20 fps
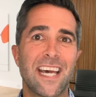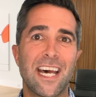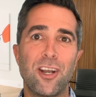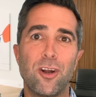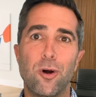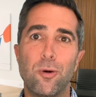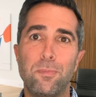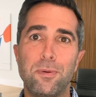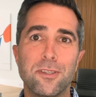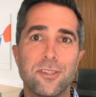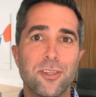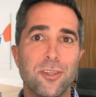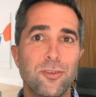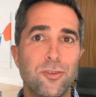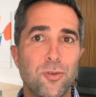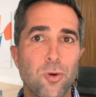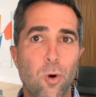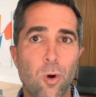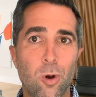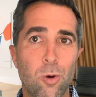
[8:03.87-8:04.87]
that opens the
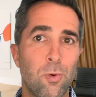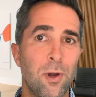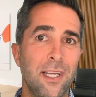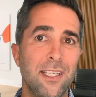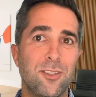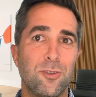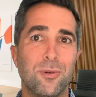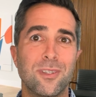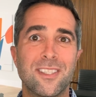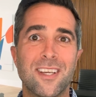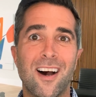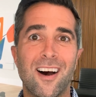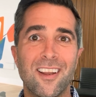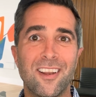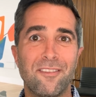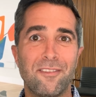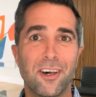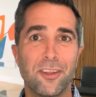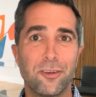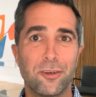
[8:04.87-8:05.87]
doorway to a ton
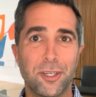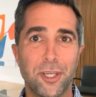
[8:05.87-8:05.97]
of other